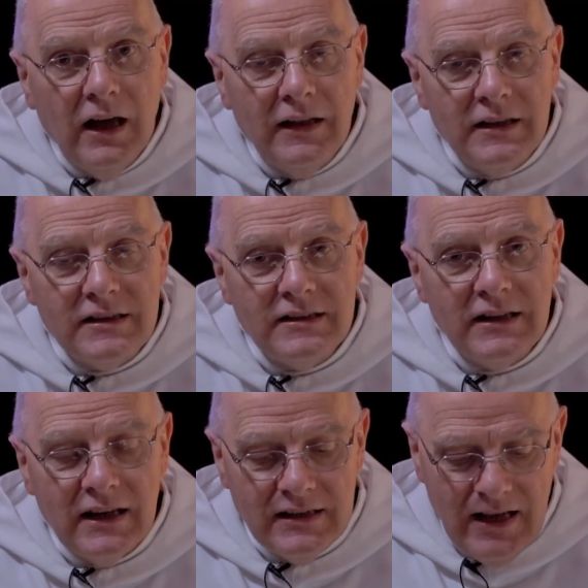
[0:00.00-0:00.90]
And this is
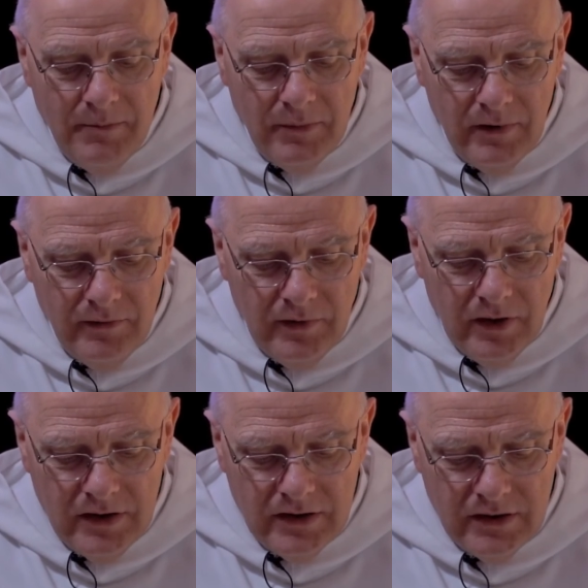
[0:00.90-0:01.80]
an example for
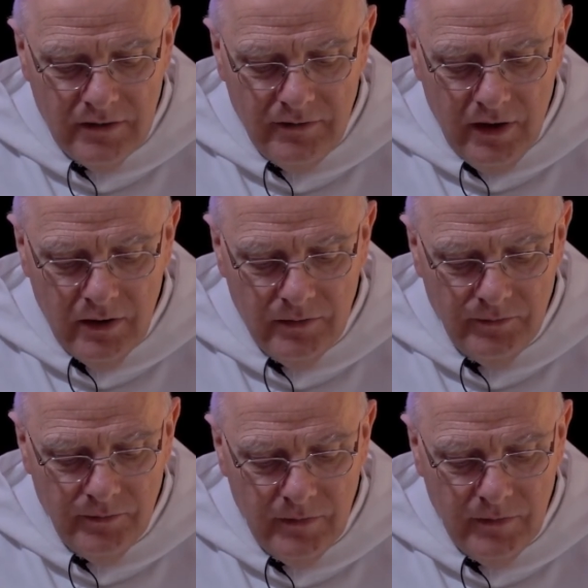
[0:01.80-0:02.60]
us to follow.